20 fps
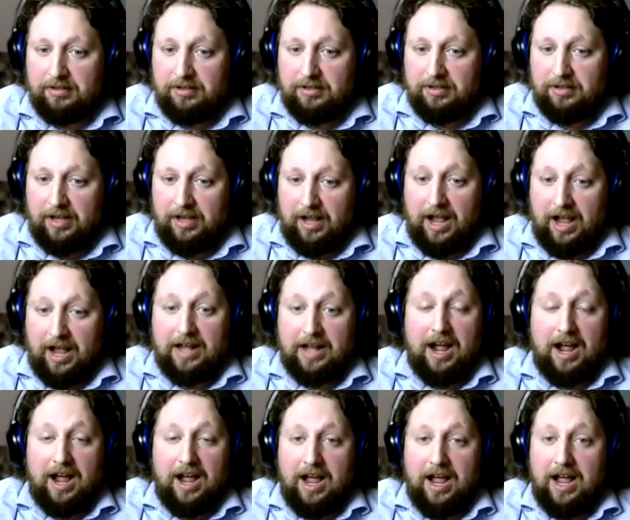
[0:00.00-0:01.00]
And
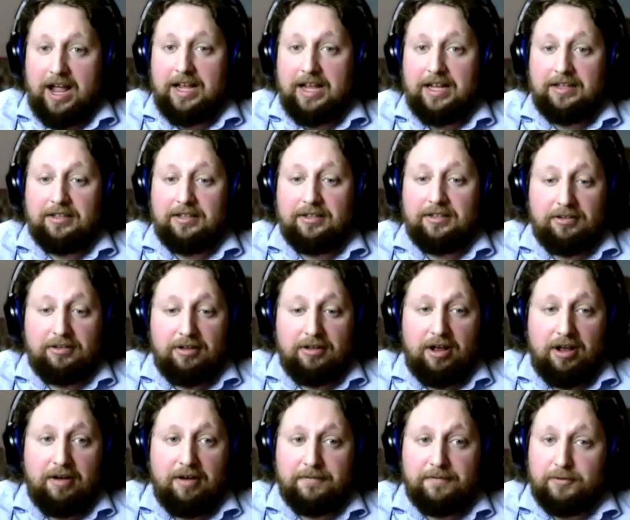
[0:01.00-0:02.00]
I
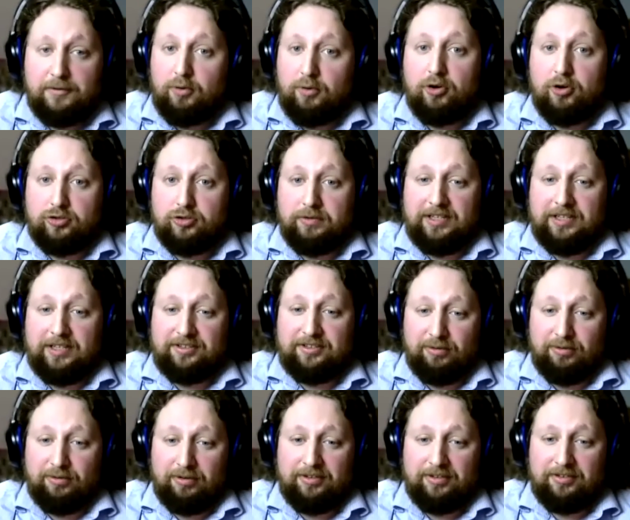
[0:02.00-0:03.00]
love grocery
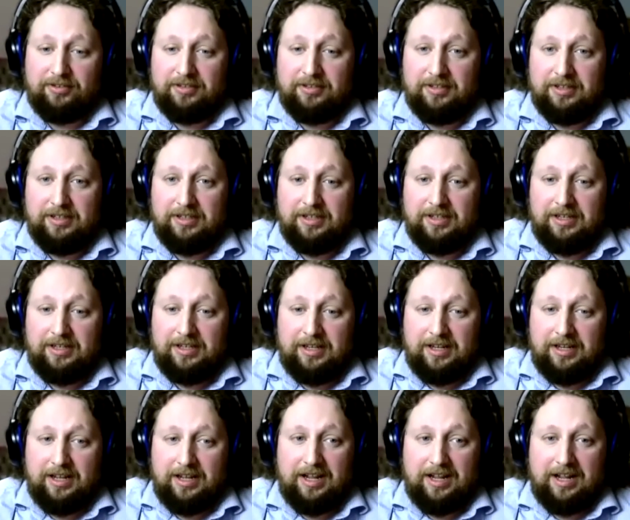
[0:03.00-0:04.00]
stores.
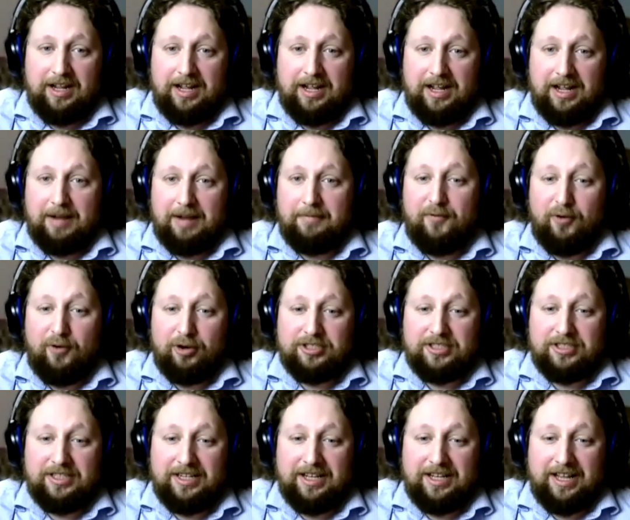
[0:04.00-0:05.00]
And I'm
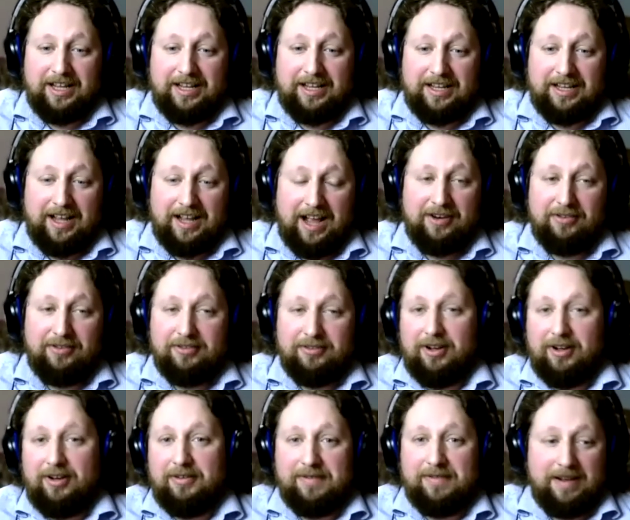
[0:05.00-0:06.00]
fortunate, I
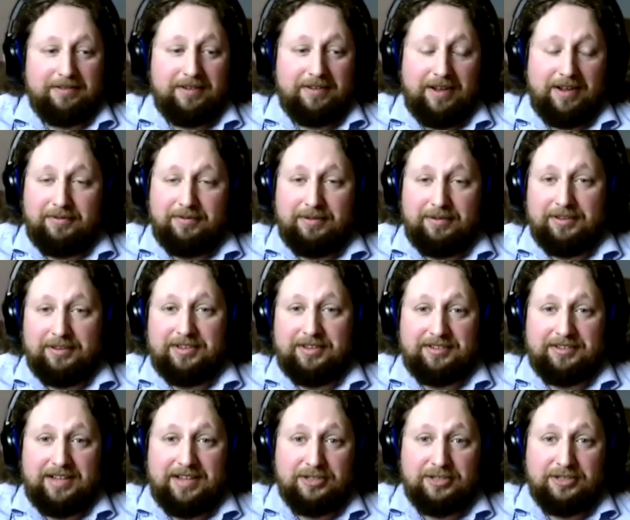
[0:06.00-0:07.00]
don't have a real set
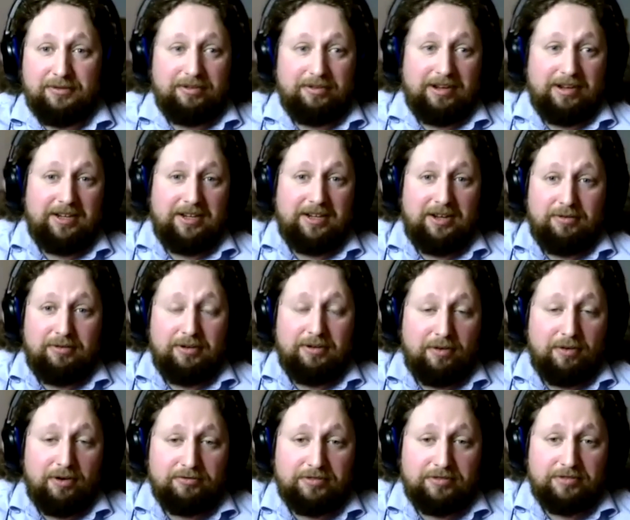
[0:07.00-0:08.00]
schedule, so I can go to a
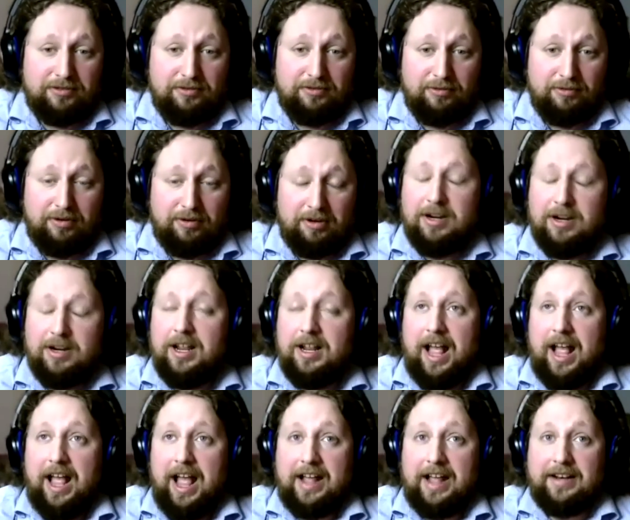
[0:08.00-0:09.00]
grocery store
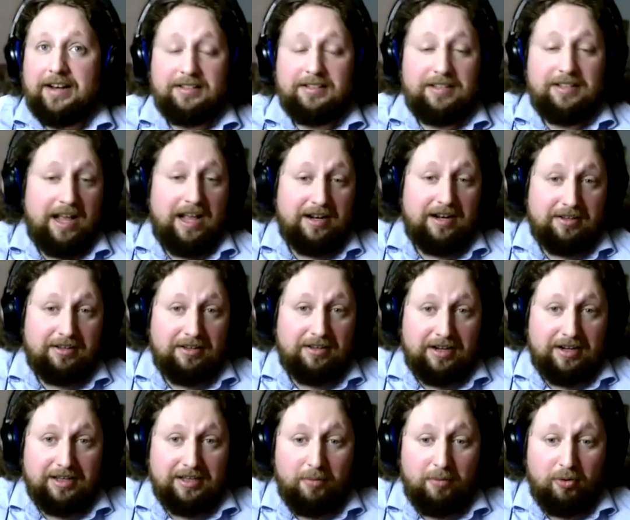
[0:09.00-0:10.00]
at 10 o'clock in
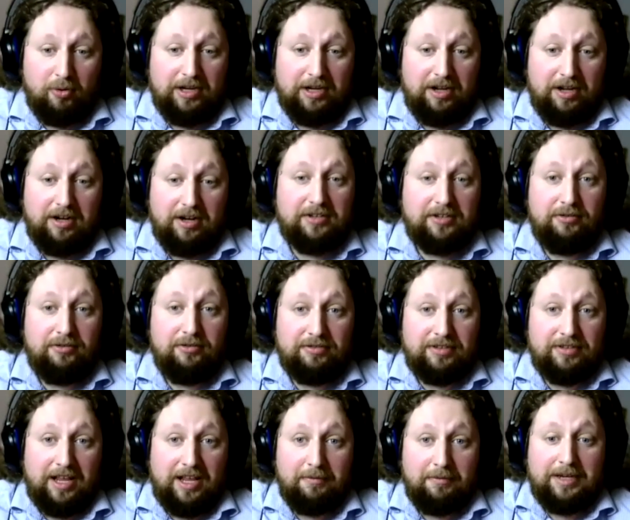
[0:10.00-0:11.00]
the morning on a Tuesday
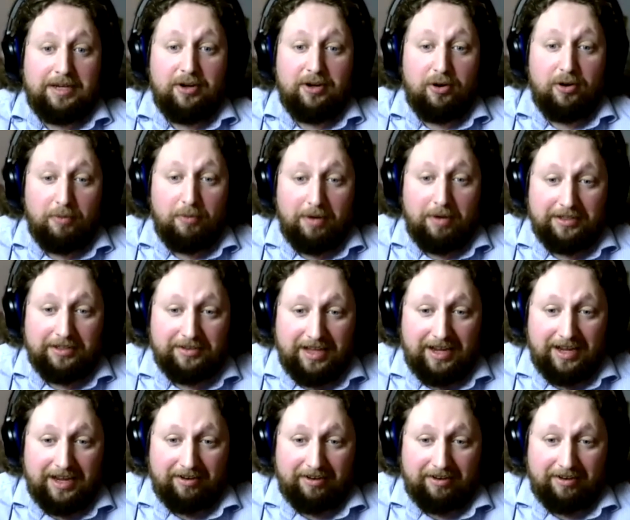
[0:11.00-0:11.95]
when no one is there.